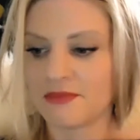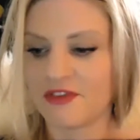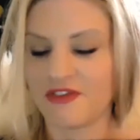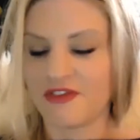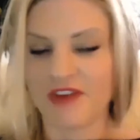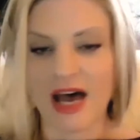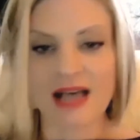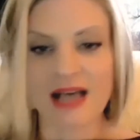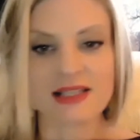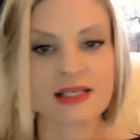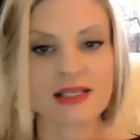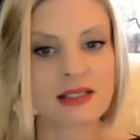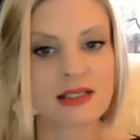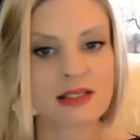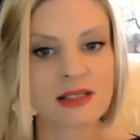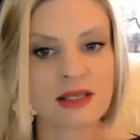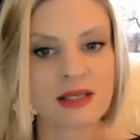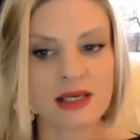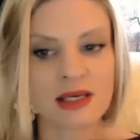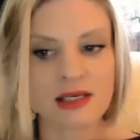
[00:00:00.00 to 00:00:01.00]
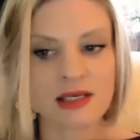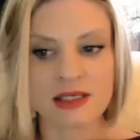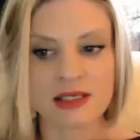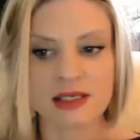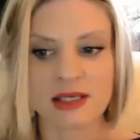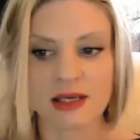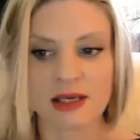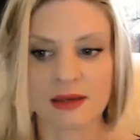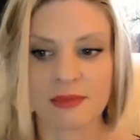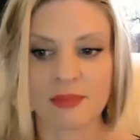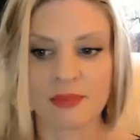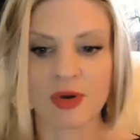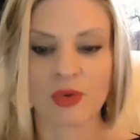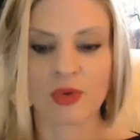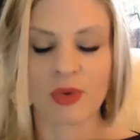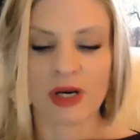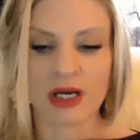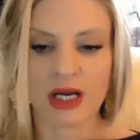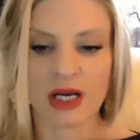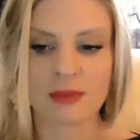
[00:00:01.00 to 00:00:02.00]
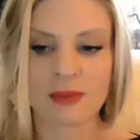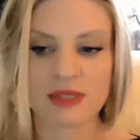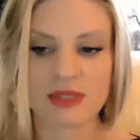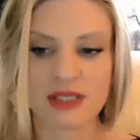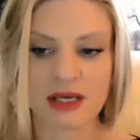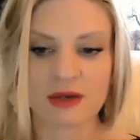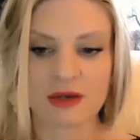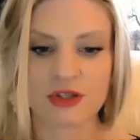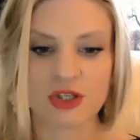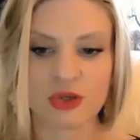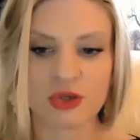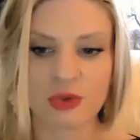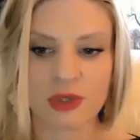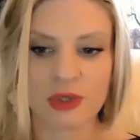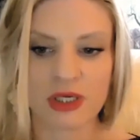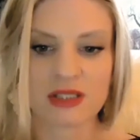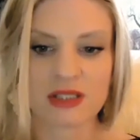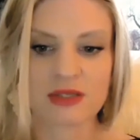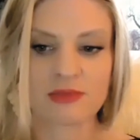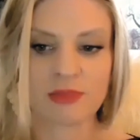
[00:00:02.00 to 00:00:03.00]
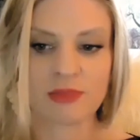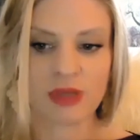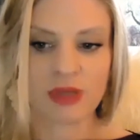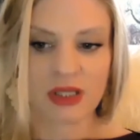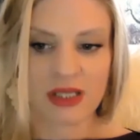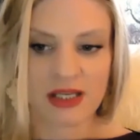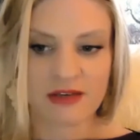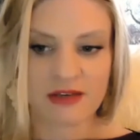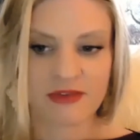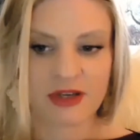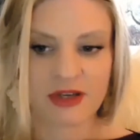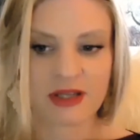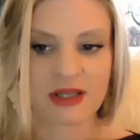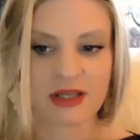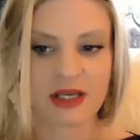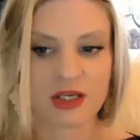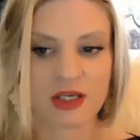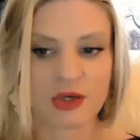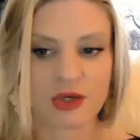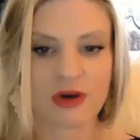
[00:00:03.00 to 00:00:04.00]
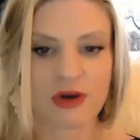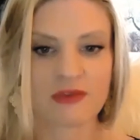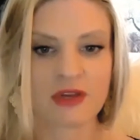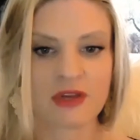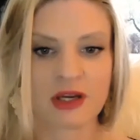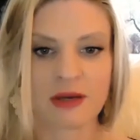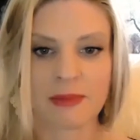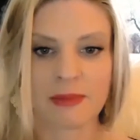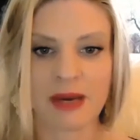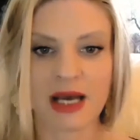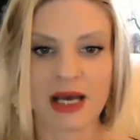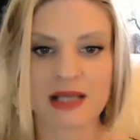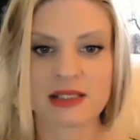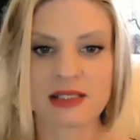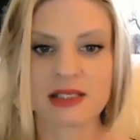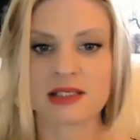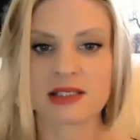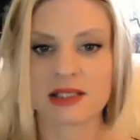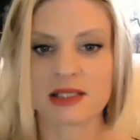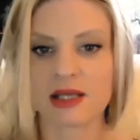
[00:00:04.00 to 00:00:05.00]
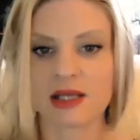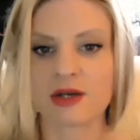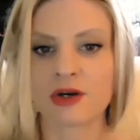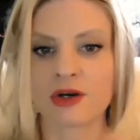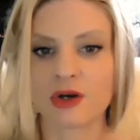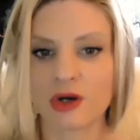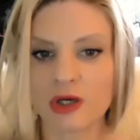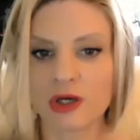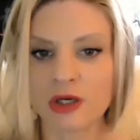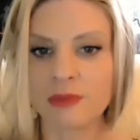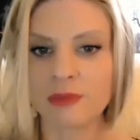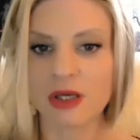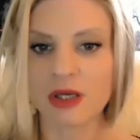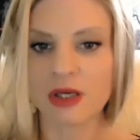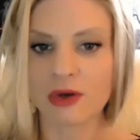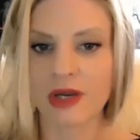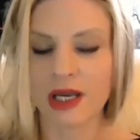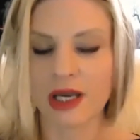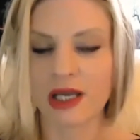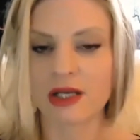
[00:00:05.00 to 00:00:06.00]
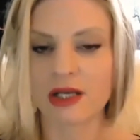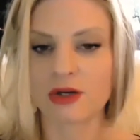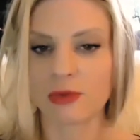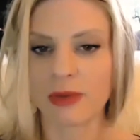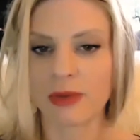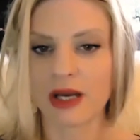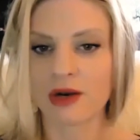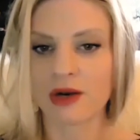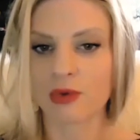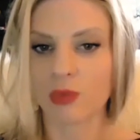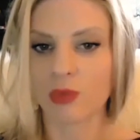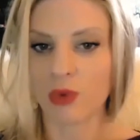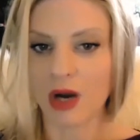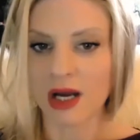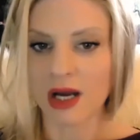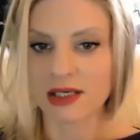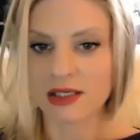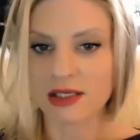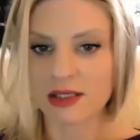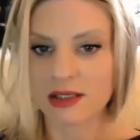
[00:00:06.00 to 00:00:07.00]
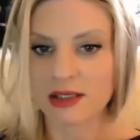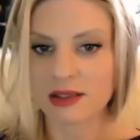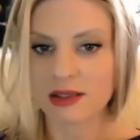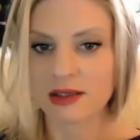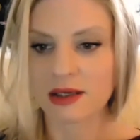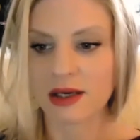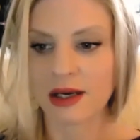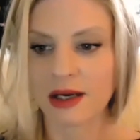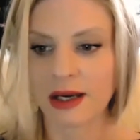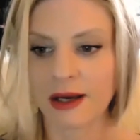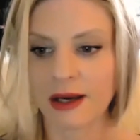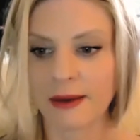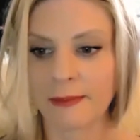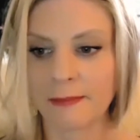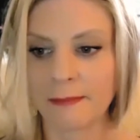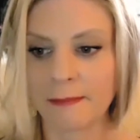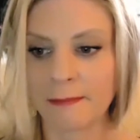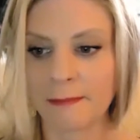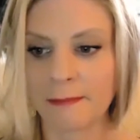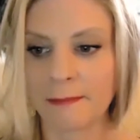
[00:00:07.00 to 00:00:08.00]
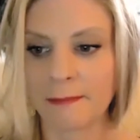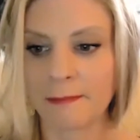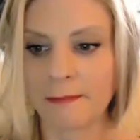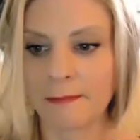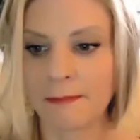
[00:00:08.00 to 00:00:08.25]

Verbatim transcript: facets to this, but when it comes down to it, it's believing that you have the capacities and that you're going to be okay no matter what. And